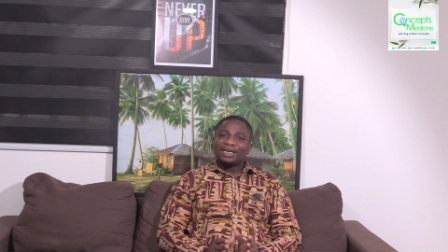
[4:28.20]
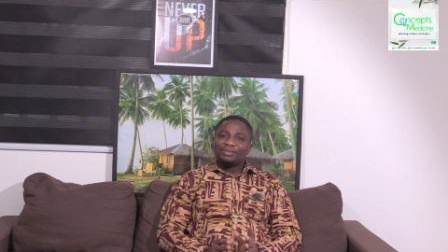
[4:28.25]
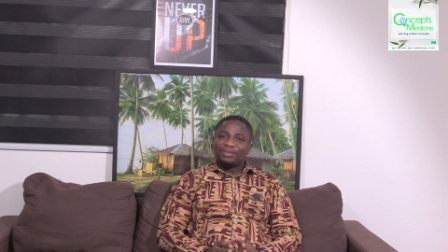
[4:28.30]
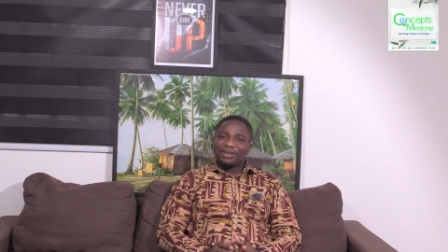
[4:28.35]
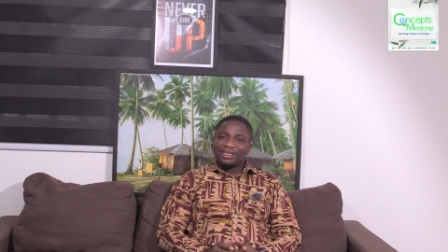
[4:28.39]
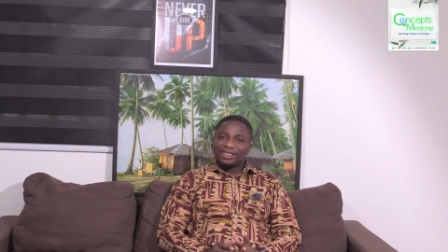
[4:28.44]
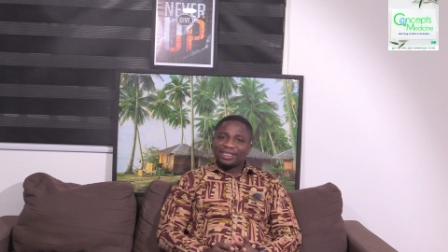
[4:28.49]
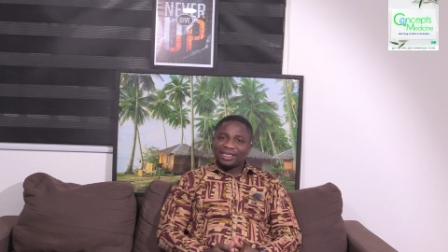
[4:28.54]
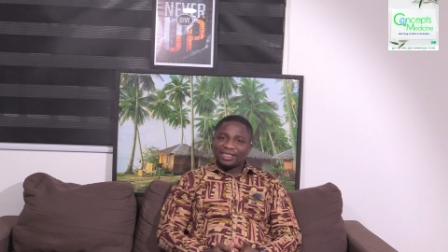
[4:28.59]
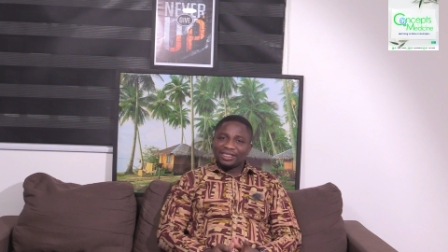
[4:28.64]

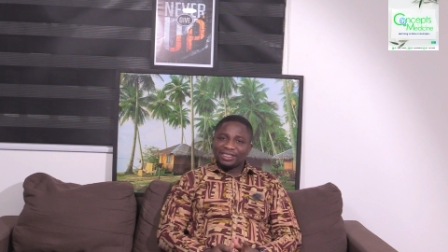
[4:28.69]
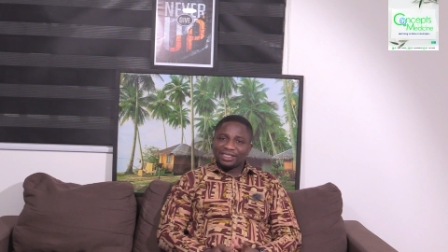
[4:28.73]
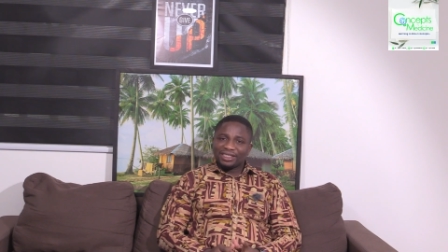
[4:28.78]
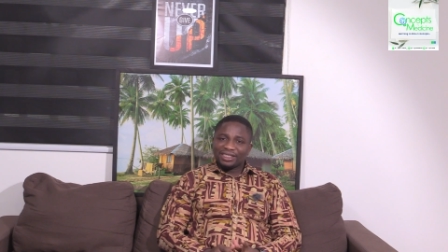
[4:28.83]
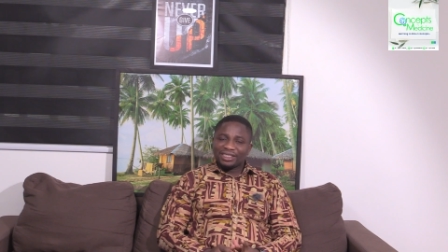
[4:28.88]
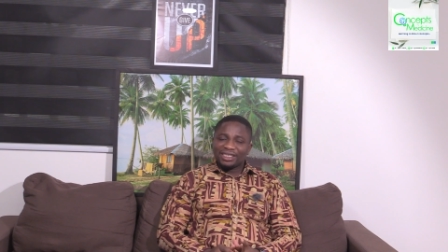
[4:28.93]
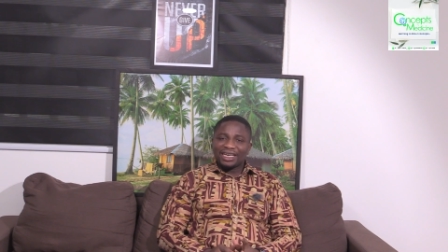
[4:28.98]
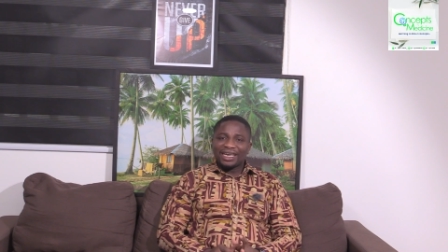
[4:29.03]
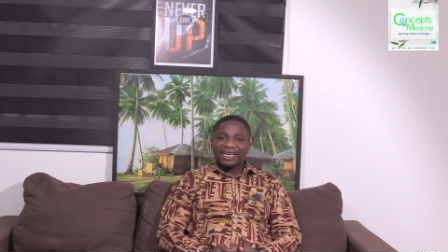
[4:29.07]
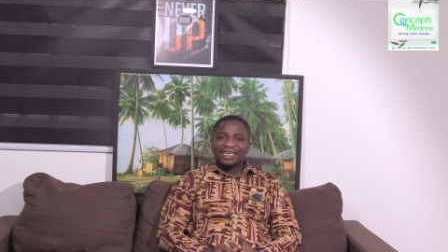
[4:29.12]

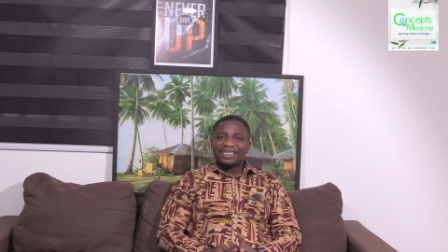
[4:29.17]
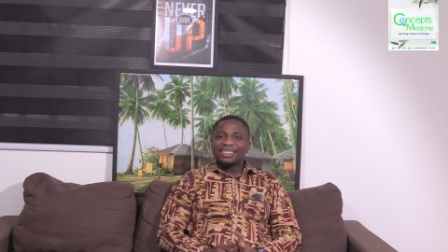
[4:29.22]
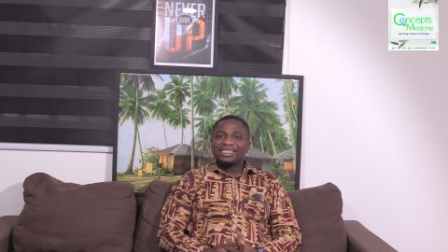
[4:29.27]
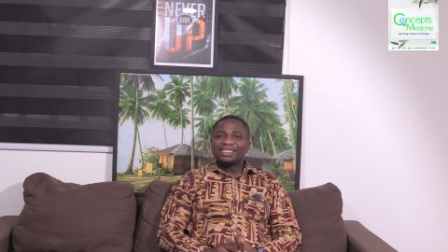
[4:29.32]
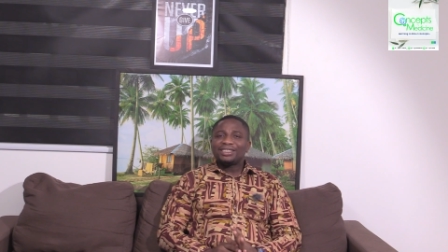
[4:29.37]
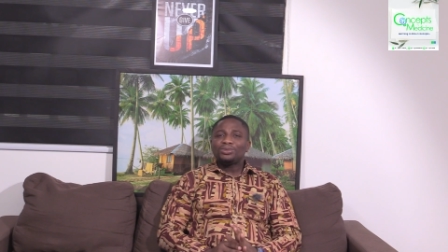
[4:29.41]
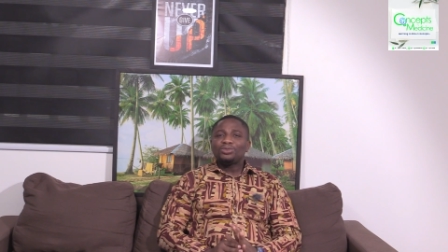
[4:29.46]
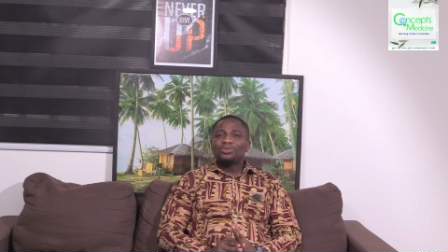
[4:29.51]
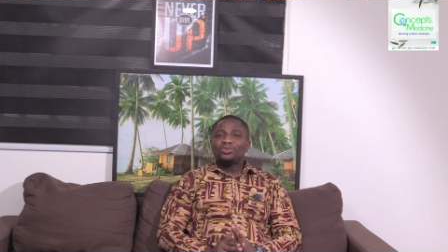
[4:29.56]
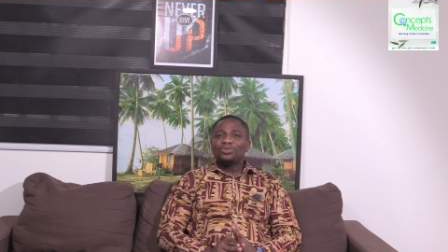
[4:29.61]
hypertension, and
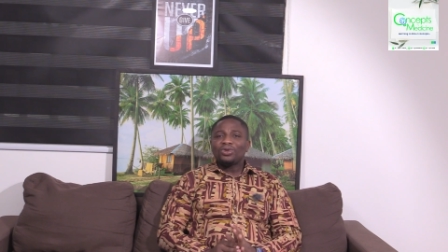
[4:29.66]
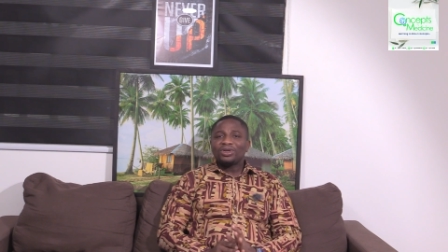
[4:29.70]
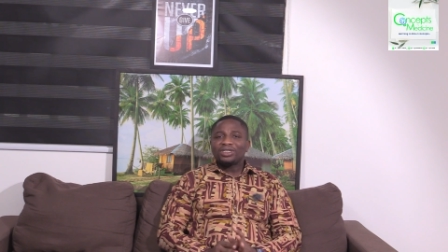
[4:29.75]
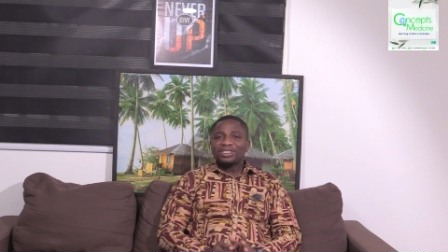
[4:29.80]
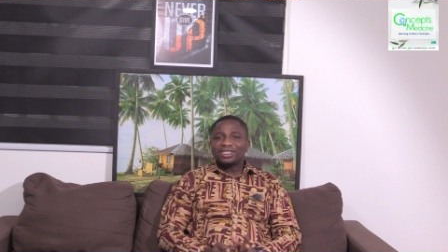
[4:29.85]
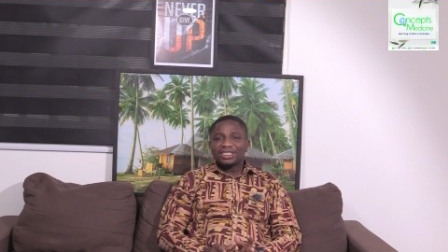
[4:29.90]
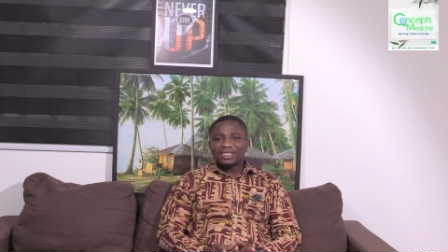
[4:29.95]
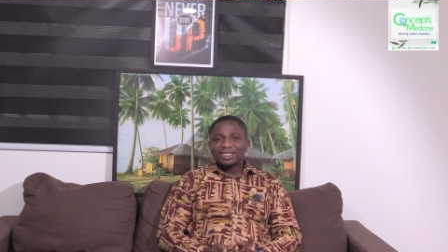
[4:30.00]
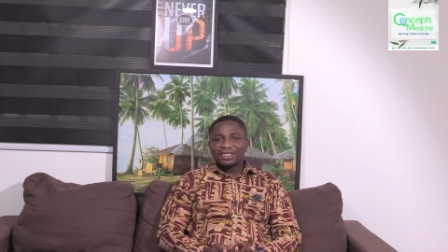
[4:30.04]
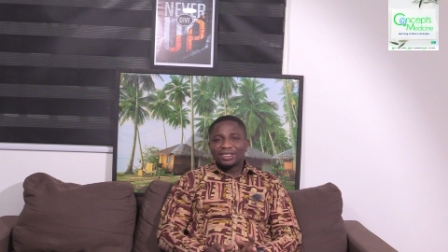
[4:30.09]
it's
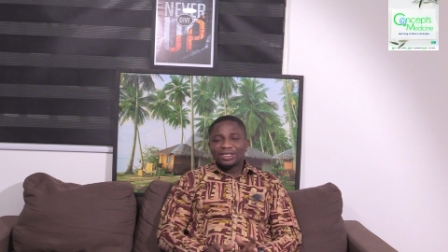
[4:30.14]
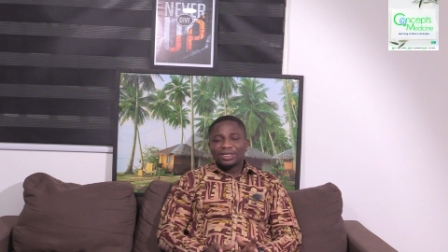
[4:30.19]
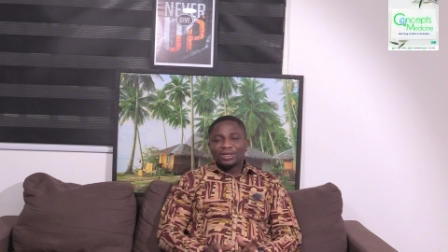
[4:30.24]
what